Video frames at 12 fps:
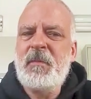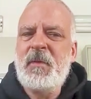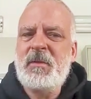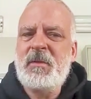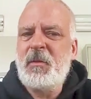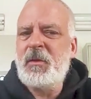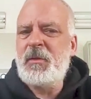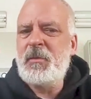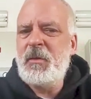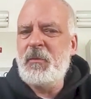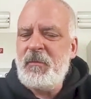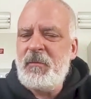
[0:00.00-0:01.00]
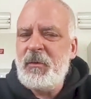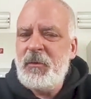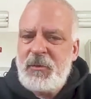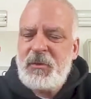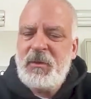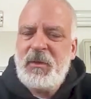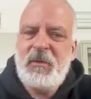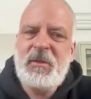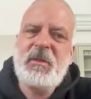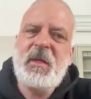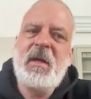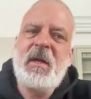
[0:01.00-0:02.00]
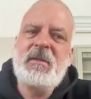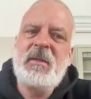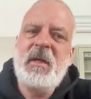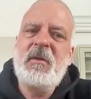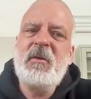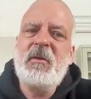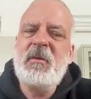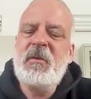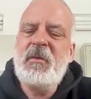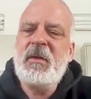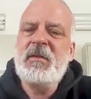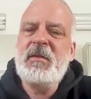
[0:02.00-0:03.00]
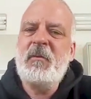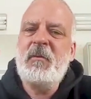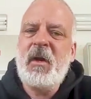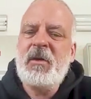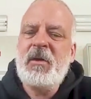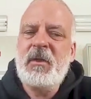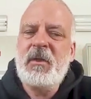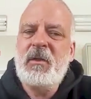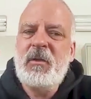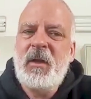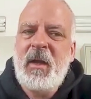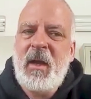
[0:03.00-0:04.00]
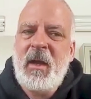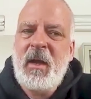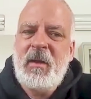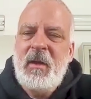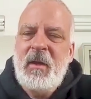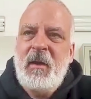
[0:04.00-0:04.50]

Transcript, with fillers: this is going to be revolutionary science, the other things that we're actually looking at